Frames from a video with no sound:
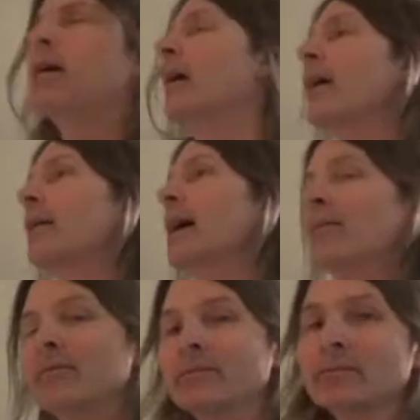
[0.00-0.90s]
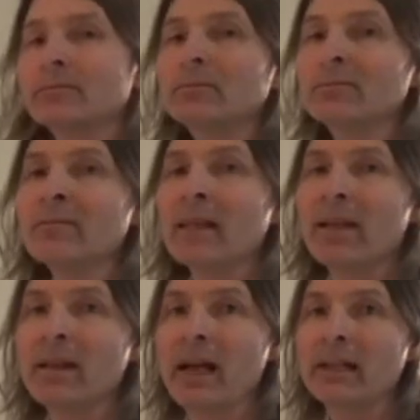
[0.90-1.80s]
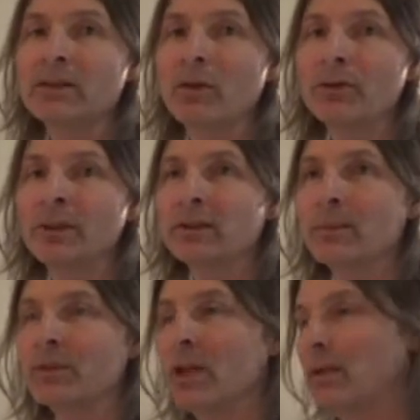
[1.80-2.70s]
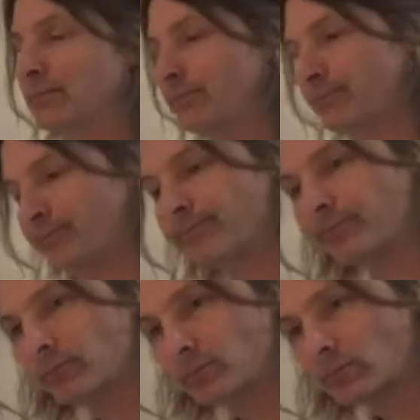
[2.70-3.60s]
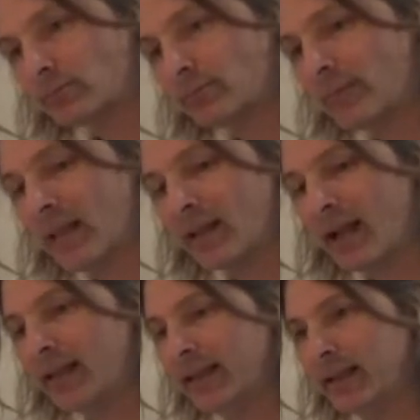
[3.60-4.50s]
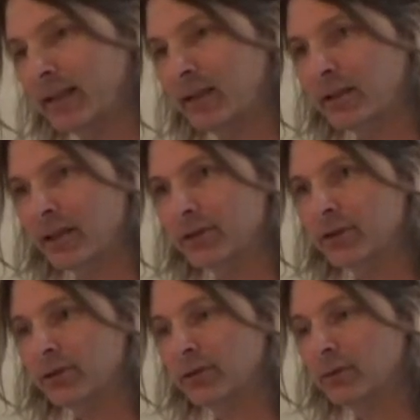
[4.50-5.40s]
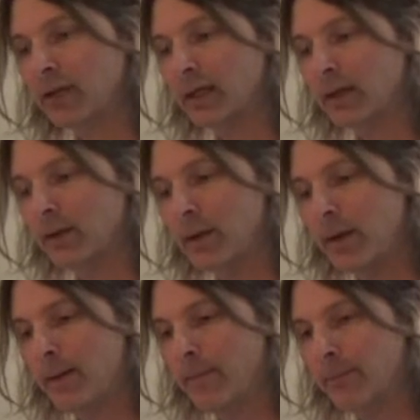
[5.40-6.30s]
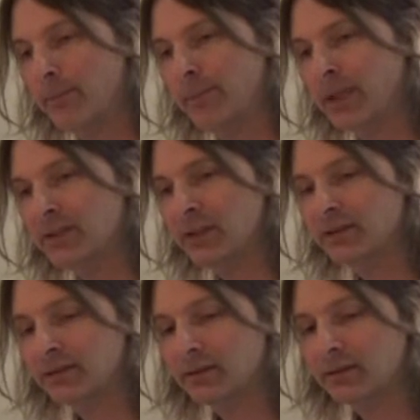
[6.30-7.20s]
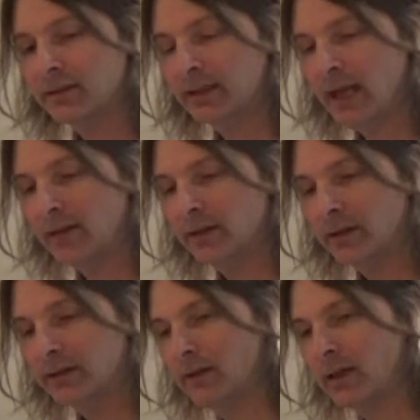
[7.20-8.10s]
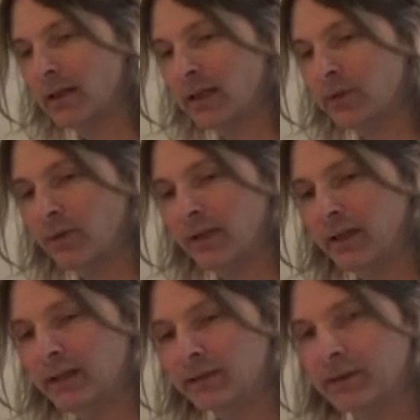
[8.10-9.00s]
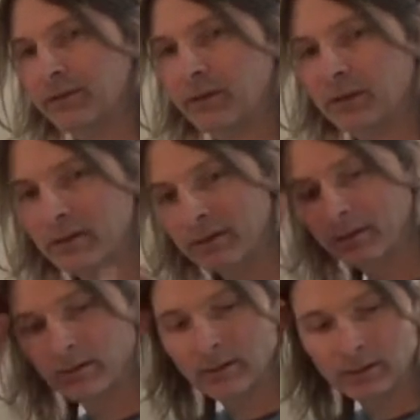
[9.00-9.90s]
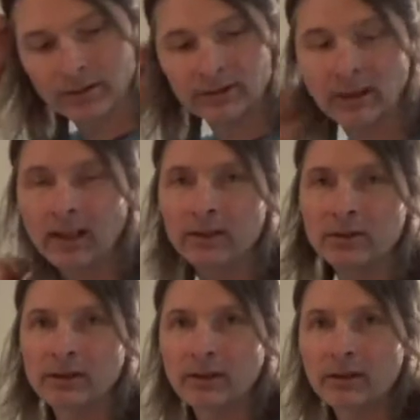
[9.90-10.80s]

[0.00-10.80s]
Okay. That's the whole system. So the idea is you piece these together, and each one of these different stickings